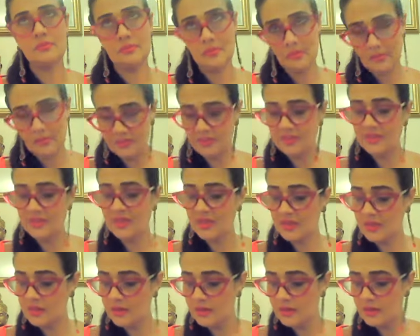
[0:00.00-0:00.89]

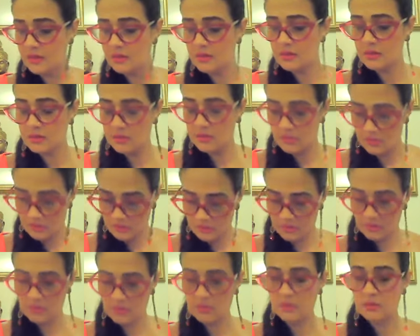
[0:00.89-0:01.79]

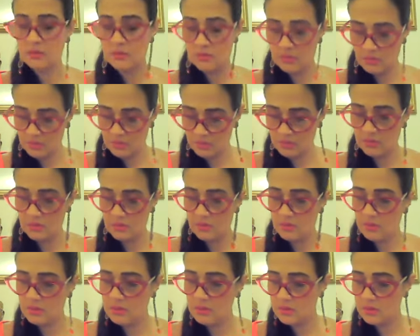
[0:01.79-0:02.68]

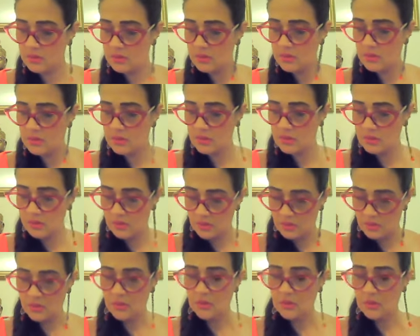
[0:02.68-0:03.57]

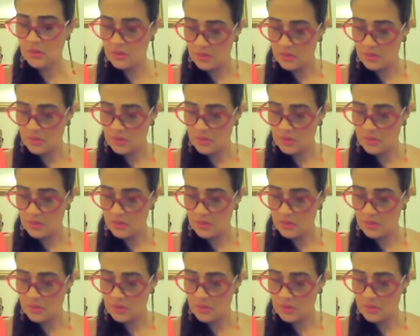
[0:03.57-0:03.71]
Nothing is said.